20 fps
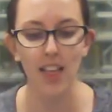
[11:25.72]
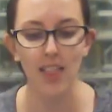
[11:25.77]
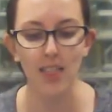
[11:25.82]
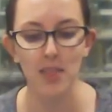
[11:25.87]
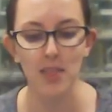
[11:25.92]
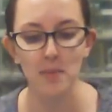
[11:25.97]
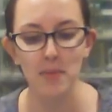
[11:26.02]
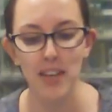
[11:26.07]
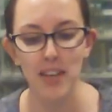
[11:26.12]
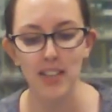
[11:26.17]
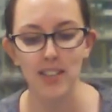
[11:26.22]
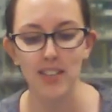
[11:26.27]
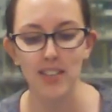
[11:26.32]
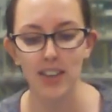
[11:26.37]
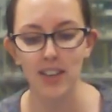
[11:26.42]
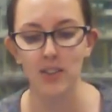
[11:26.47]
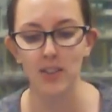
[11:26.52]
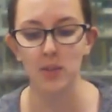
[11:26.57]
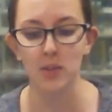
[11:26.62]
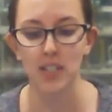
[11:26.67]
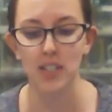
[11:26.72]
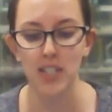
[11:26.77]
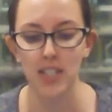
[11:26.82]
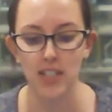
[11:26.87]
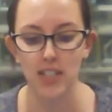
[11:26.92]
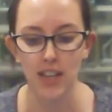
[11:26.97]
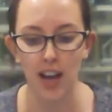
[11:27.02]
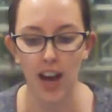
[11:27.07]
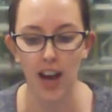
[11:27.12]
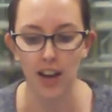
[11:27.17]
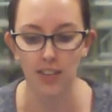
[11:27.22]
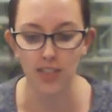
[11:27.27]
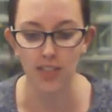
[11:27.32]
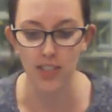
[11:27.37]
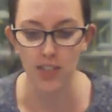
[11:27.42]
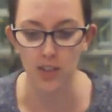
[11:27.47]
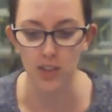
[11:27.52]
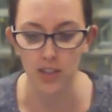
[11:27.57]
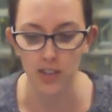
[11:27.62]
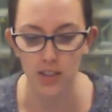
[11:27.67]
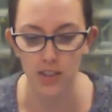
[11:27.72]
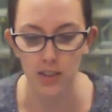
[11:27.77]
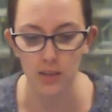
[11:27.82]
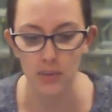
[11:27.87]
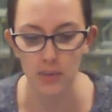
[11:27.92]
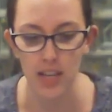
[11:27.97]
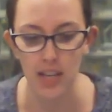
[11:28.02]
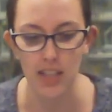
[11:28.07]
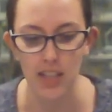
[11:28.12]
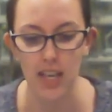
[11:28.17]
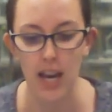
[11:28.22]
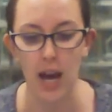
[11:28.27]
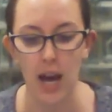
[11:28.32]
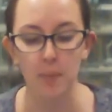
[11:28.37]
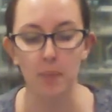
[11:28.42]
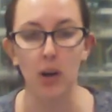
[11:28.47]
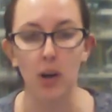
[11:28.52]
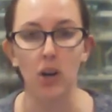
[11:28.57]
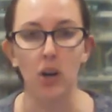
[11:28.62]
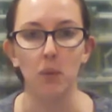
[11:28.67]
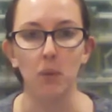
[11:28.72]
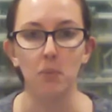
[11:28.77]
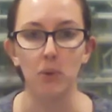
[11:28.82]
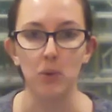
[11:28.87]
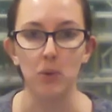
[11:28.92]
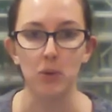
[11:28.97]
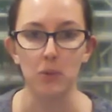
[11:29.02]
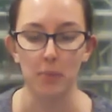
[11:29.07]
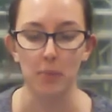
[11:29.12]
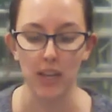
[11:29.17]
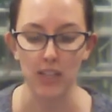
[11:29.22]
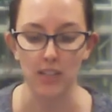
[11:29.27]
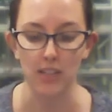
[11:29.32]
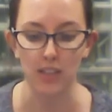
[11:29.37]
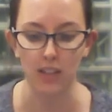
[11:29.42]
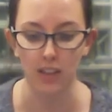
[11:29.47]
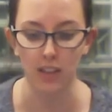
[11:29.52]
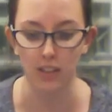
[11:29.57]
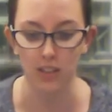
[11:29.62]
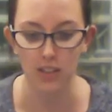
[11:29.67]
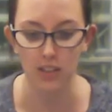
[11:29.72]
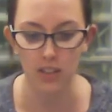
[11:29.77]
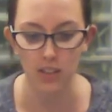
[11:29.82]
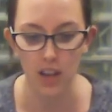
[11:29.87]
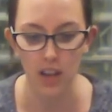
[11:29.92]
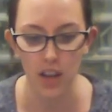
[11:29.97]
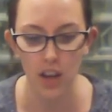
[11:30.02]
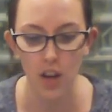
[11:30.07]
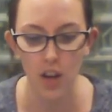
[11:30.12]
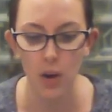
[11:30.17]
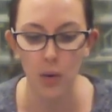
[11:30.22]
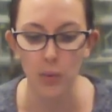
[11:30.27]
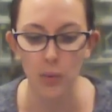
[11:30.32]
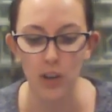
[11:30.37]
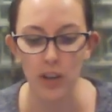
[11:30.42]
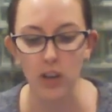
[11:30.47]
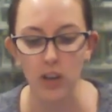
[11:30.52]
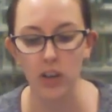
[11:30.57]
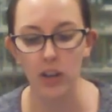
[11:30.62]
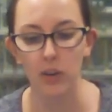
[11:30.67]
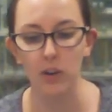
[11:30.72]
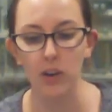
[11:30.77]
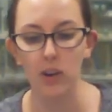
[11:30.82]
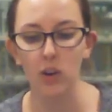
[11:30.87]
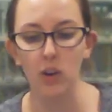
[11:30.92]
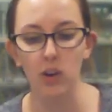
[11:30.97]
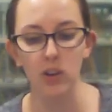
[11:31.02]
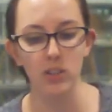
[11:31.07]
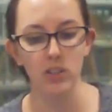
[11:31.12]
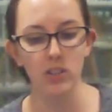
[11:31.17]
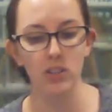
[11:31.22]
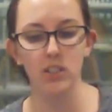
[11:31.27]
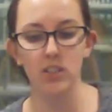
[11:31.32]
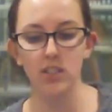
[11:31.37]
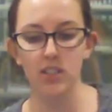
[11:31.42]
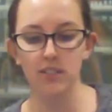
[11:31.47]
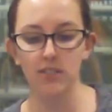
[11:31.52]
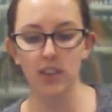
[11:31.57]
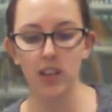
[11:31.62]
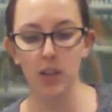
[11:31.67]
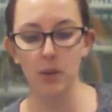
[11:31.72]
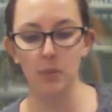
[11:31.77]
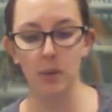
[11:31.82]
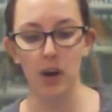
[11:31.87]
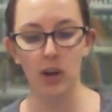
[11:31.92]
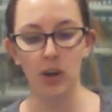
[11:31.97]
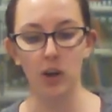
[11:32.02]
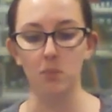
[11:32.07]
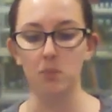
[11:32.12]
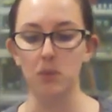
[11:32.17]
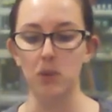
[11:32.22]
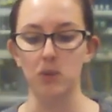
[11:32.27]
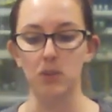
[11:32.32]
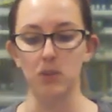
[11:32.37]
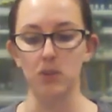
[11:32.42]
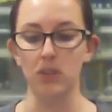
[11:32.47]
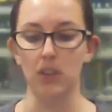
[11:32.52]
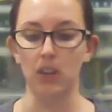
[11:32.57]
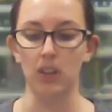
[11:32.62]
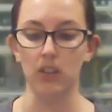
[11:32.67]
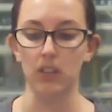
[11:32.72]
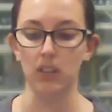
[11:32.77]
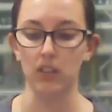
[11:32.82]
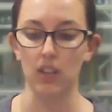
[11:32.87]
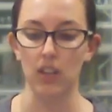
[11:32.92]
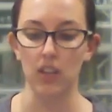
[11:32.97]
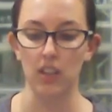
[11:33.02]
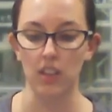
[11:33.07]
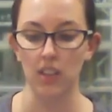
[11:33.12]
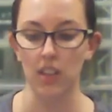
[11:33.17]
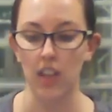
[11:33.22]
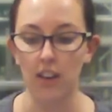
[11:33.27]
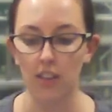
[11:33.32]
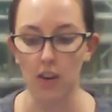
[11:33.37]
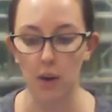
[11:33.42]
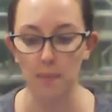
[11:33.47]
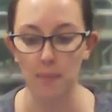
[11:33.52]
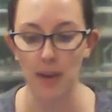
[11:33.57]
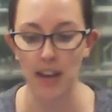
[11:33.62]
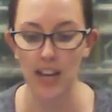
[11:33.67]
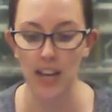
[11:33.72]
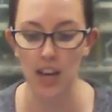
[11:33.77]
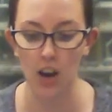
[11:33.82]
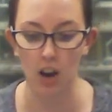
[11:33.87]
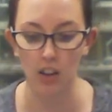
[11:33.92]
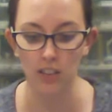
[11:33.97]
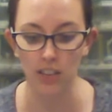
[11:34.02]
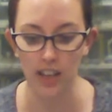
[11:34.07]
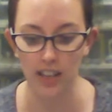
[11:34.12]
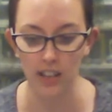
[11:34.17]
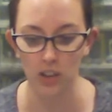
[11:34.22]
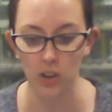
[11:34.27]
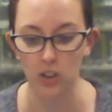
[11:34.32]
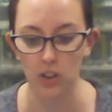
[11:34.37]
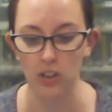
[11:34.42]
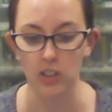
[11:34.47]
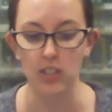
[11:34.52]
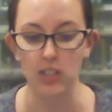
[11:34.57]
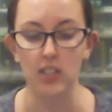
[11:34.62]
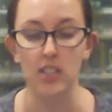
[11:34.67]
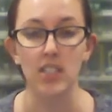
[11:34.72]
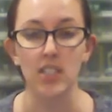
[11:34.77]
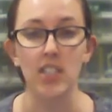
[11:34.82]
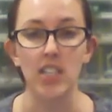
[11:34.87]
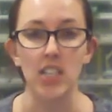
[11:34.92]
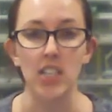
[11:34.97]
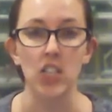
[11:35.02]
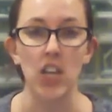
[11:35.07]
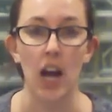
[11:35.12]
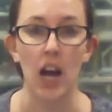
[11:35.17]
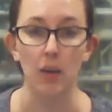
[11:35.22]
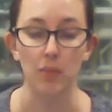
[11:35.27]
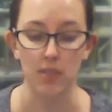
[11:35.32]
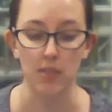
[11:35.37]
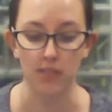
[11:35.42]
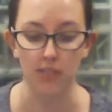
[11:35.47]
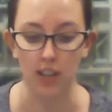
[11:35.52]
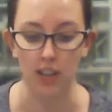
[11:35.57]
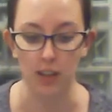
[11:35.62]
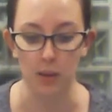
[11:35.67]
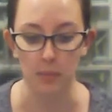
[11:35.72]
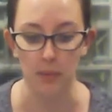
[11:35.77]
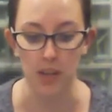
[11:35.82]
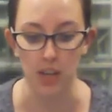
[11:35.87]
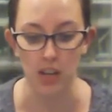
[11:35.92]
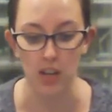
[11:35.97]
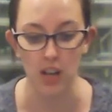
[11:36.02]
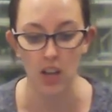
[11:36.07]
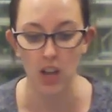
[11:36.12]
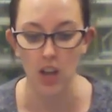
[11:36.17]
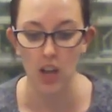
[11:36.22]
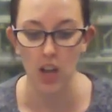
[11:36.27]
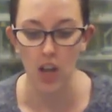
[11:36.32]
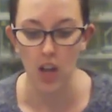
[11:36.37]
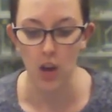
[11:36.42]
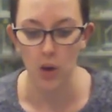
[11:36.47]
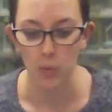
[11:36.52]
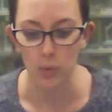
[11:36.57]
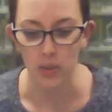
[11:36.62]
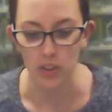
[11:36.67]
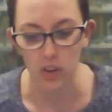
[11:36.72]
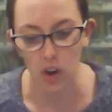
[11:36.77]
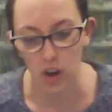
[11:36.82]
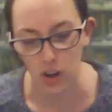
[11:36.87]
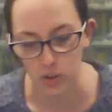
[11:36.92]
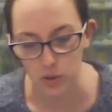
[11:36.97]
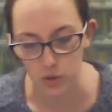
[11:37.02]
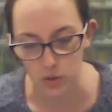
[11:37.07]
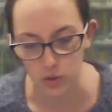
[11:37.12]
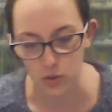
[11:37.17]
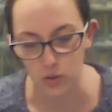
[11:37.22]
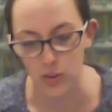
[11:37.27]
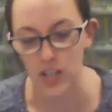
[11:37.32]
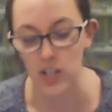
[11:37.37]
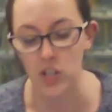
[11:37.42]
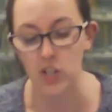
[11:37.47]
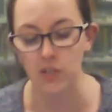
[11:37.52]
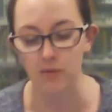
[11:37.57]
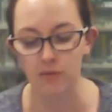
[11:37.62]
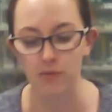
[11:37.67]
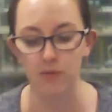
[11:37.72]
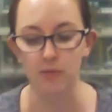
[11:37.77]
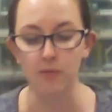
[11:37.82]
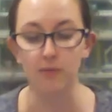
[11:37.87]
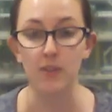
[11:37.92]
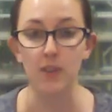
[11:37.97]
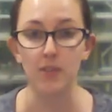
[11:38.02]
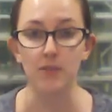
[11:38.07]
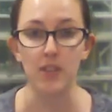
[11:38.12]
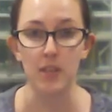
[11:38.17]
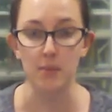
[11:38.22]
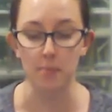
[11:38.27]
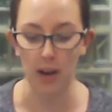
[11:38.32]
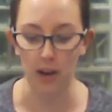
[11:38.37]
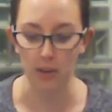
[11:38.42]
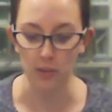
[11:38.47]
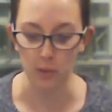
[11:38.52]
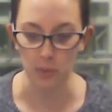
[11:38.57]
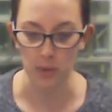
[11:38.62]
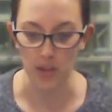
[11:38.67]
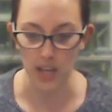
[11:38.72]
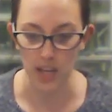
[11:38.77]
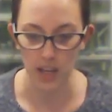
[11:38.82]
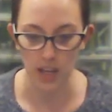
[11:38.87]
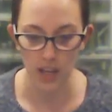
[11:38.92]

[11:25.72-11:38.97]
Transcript: The main skills we need to have in order to make the app are computer-based skills. We could go on courses to develop our computer skills. There are many online courses that teach app development, with costs ranging from £15 a week.